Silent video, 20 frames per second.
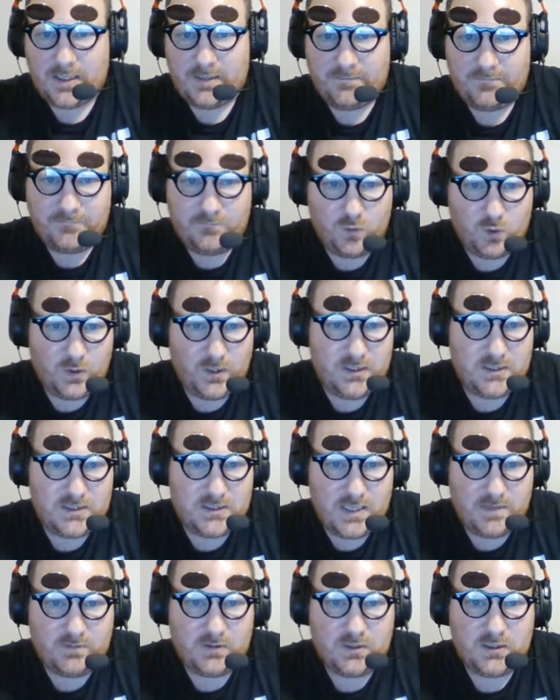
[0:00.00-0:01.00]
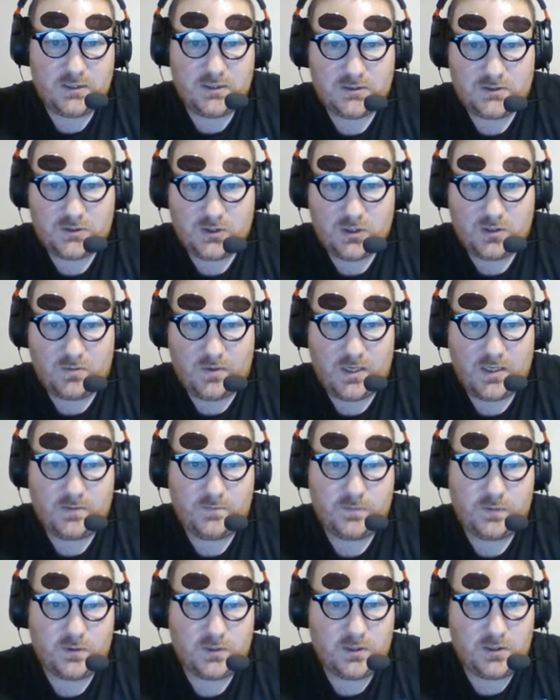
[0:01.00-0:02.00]
47 in the third round
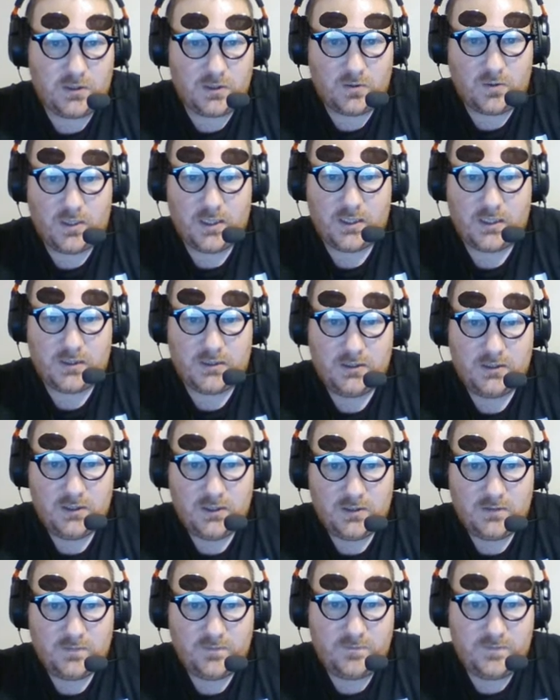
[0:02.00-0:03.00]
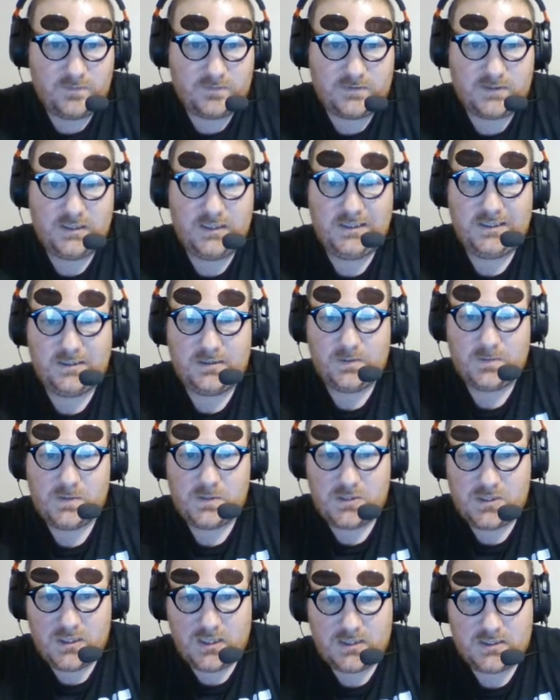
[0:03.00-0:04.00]
for Joanna, 15 for
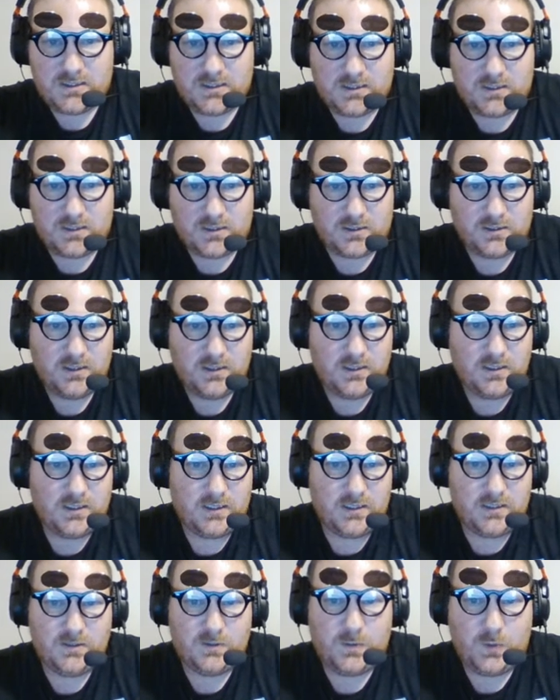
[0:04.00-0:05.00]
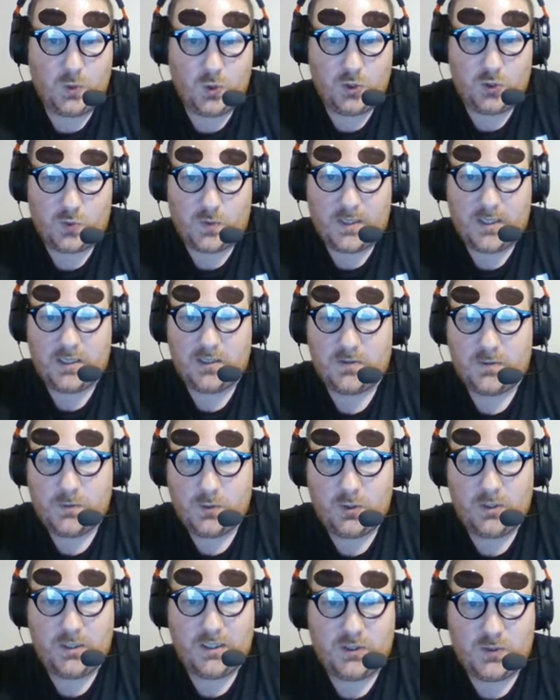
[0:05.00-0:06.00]
Jessica. In the fourth round,
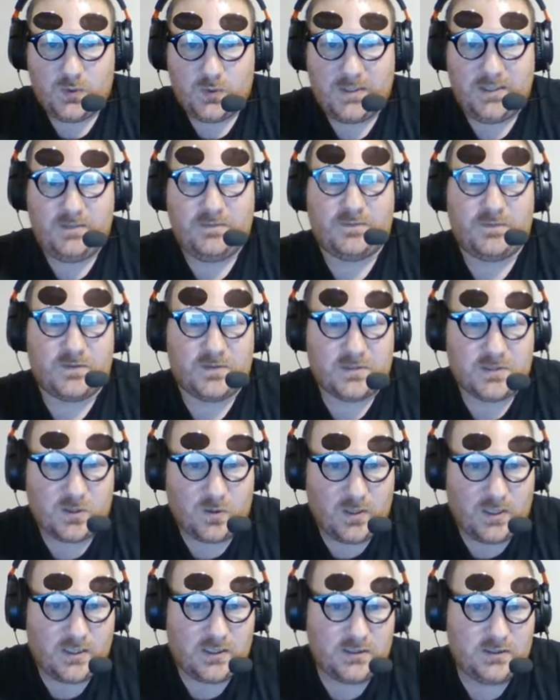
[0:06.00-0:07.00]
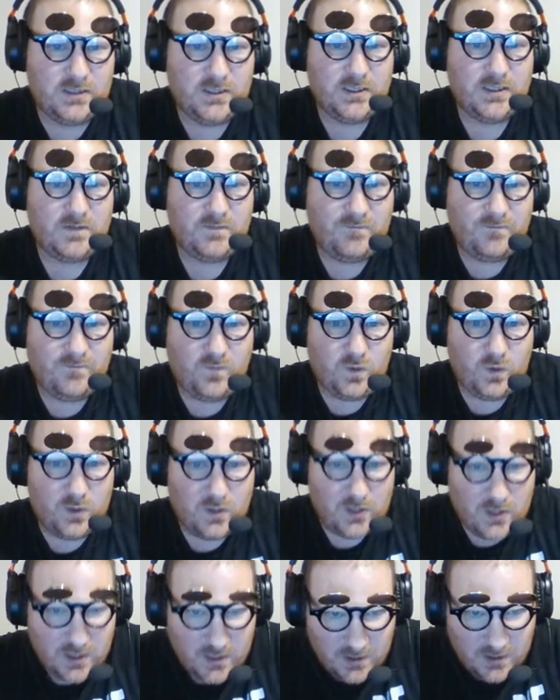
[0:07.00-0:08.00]
43 for Joanna,
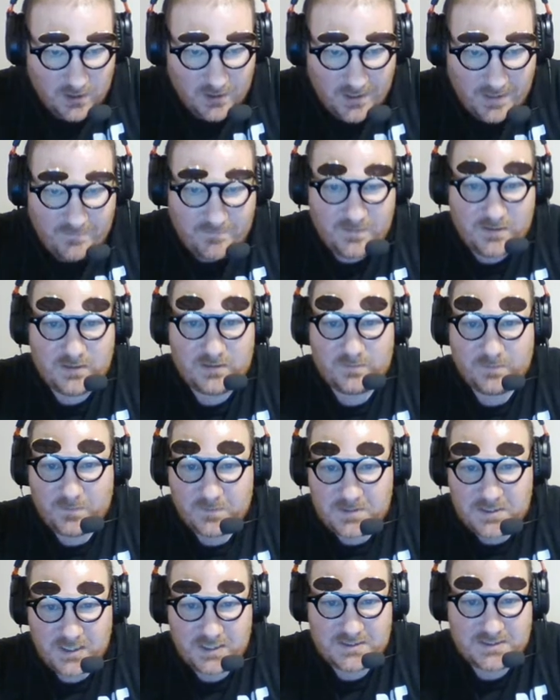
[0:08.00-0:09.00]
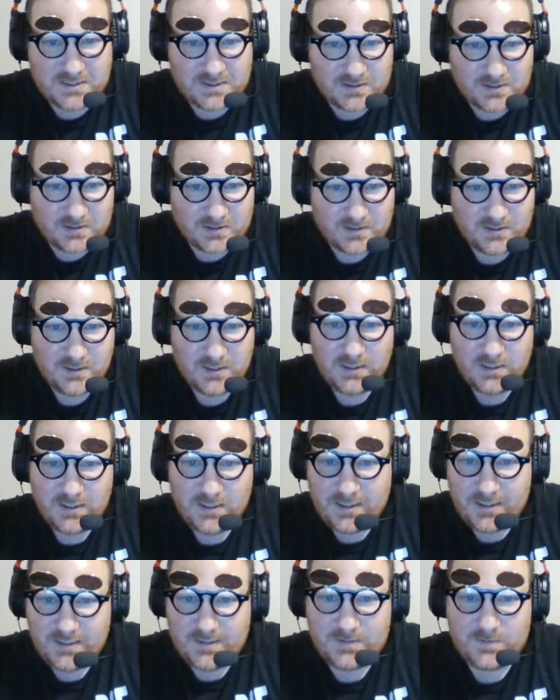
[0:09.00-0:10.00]
11 for Jessica.
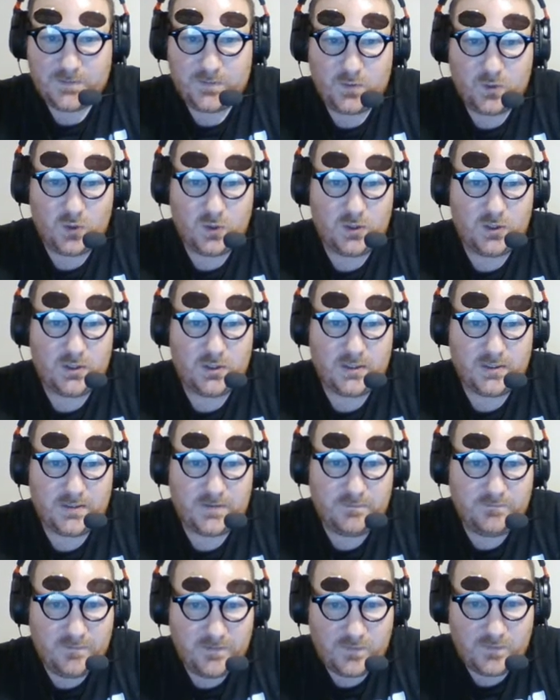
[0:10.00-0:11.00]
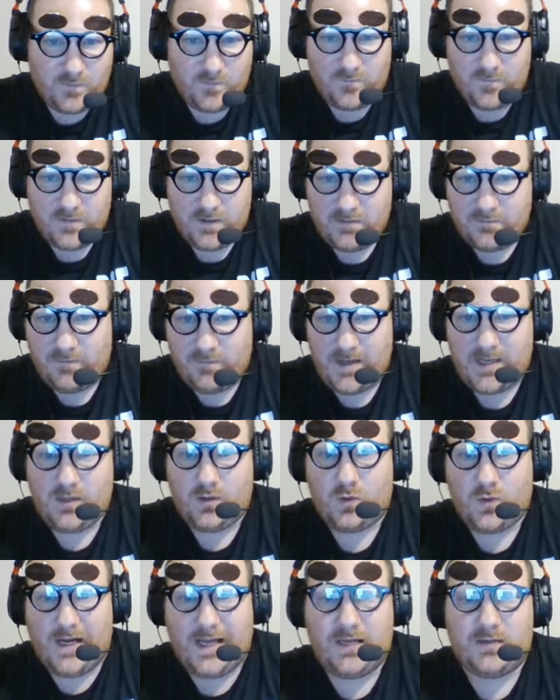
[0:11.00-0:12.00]
And for the fifth and final
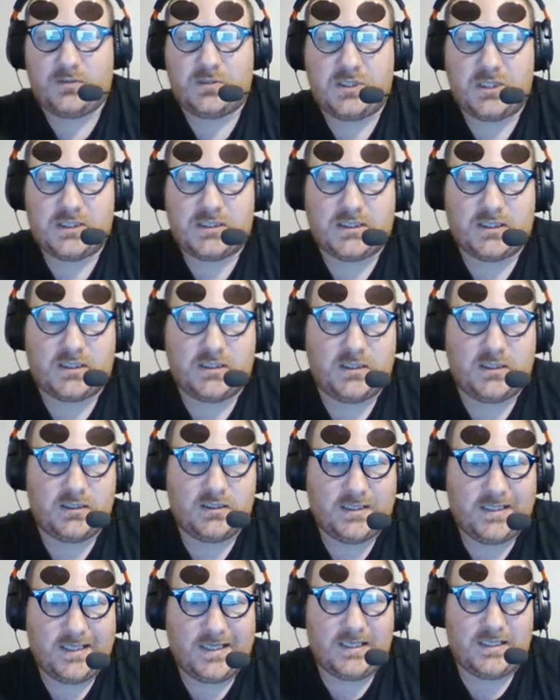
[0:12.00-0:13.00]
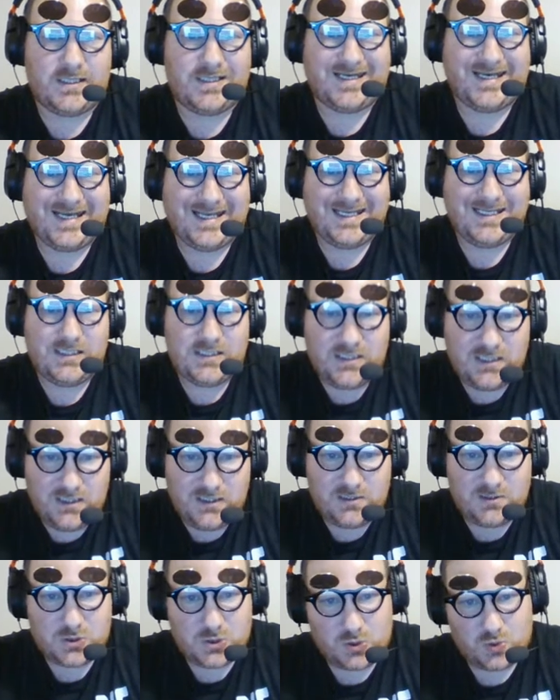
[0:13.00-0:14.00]
round, Jessica landed
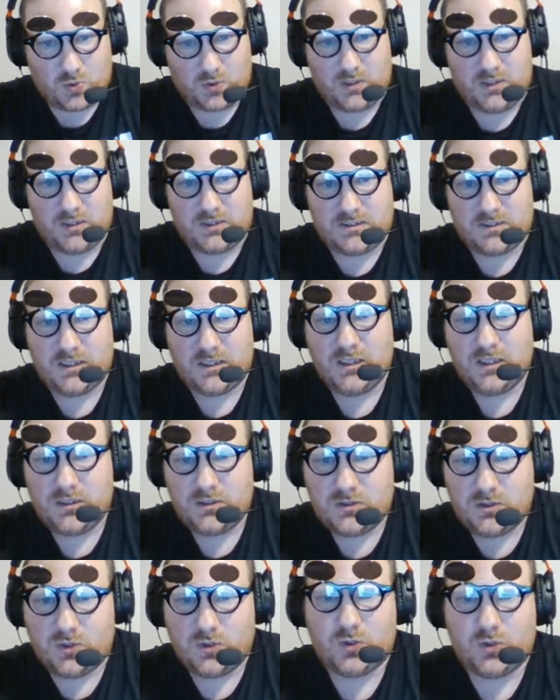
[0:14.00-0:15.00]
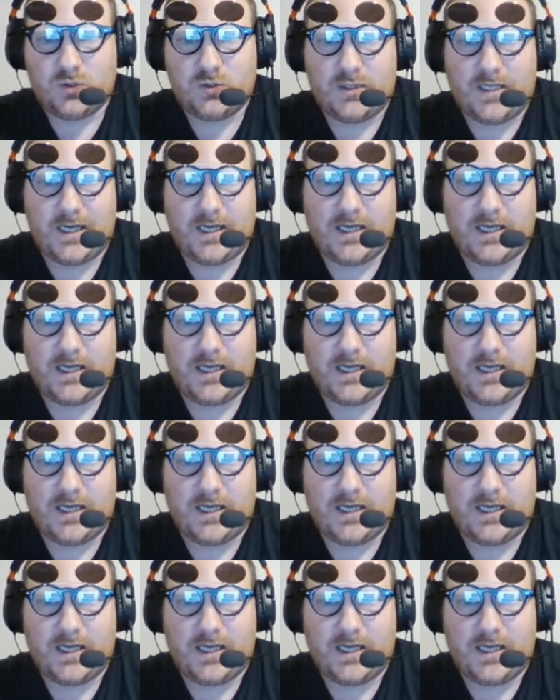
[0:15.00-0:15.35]
19 strikes total,